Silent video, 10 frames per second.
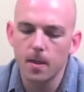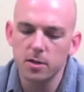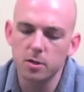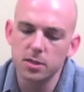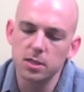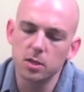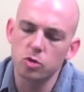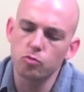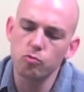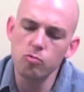You can see
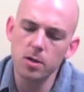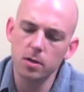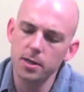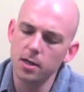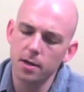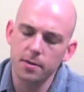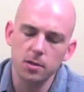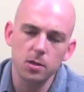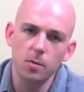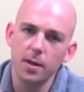there's really nothing
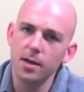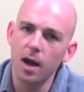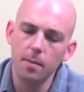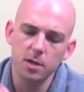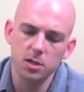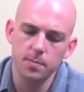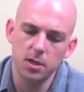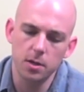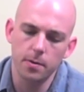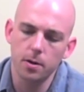to it, not much
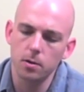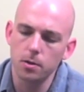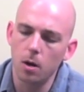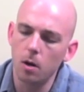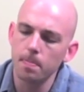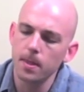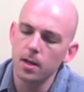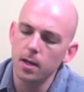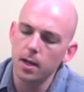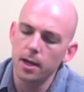material at all.
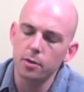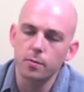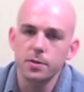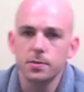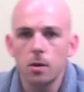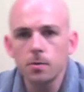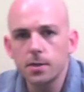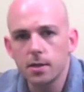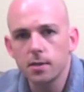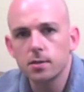And the
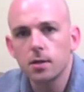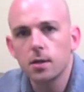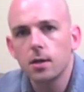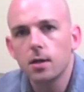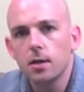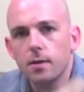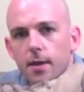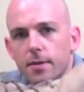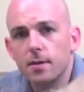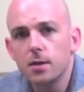result is
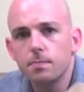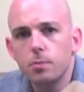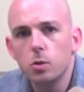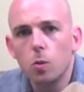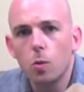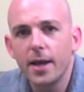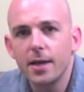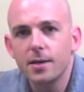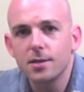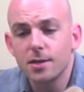that this boot
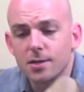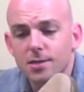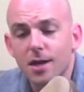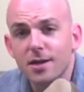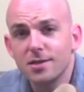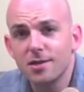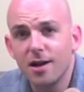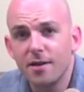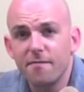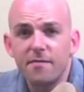weighs, in a size
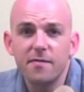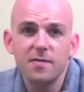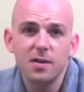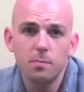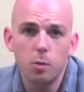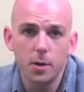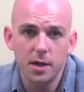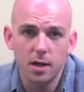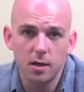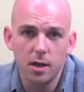9, 15.9
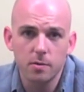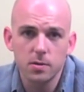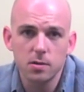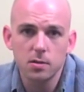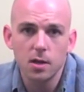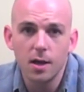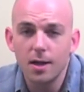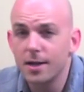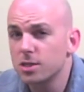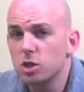ounces.
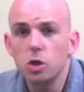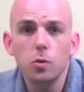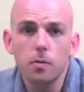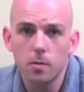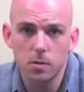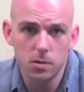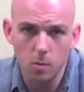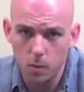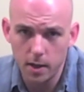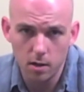That's 2/3
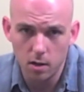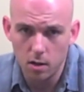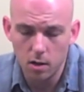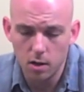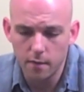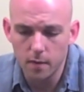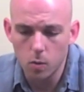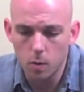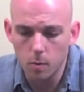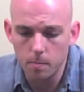the weight of a
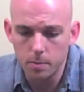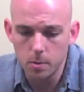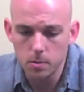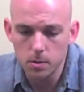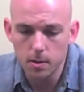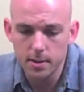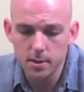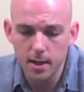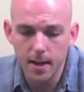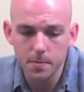normal boot. So that's
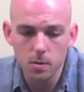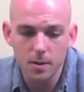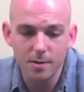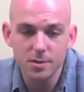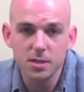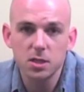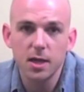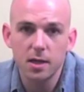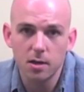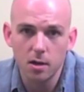an absolutely
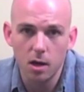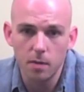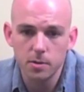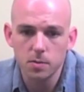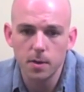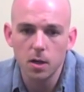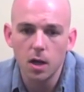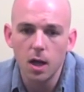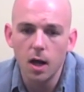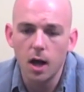outstanding accomplishment.
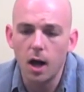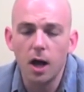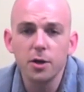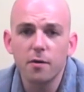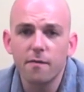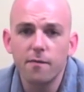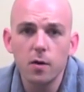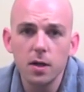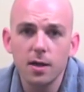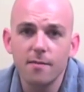On your
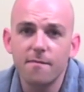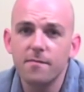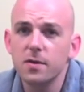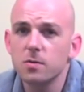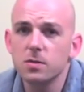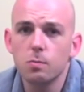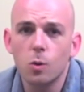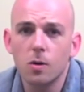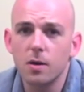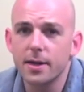foot, it feels
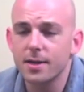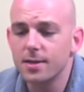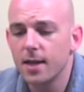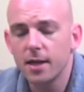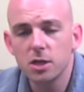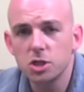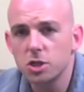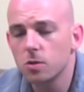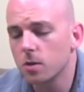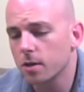more like a tennis
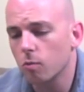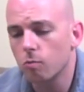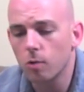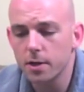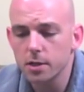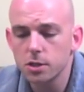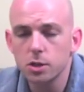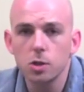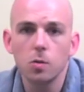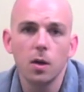shoe, like a running
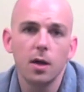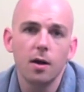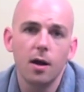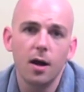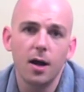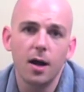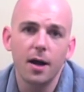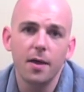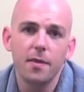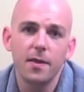shoe,
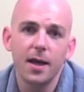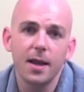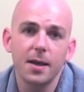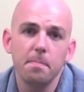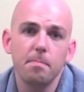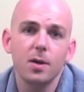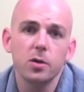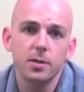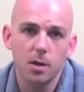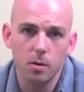than a
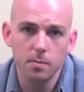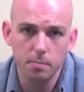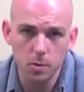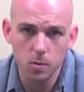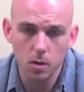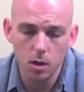military boot.